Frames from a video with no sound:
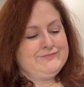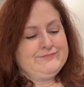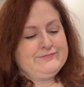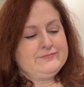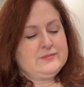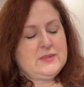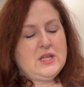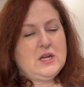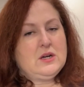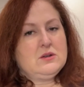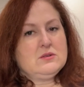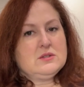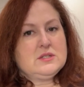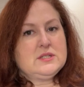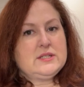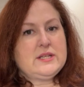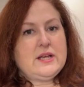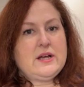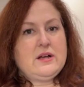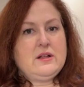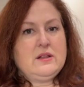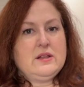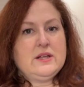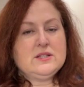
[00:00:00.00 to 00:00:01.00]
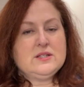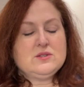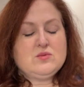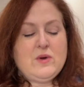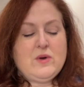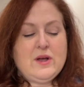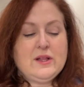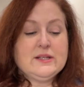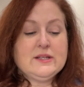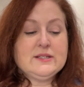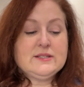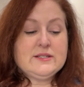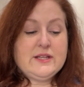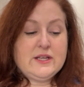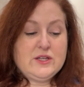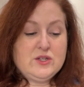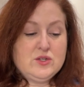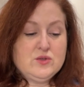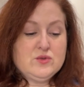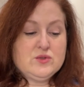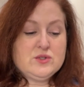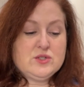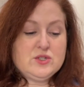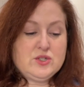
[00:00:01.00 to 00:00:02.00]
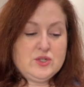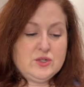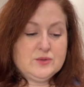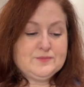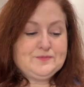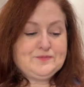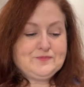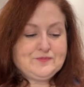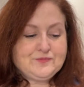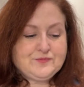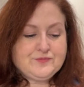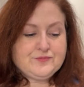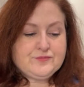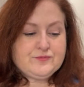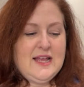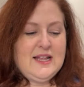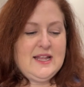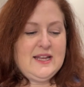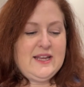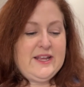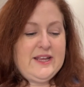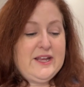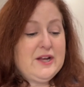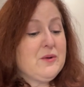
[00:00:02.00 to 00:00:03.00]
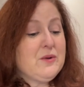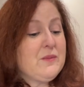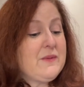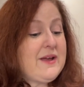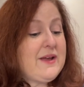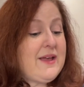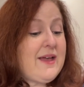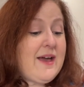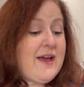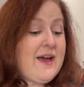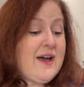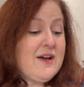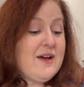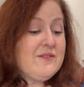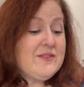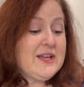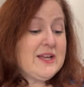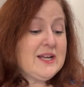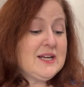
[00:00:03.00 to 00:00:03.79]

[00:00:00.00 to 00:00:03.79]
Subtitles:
they don't sell as well as they used to. Here we have a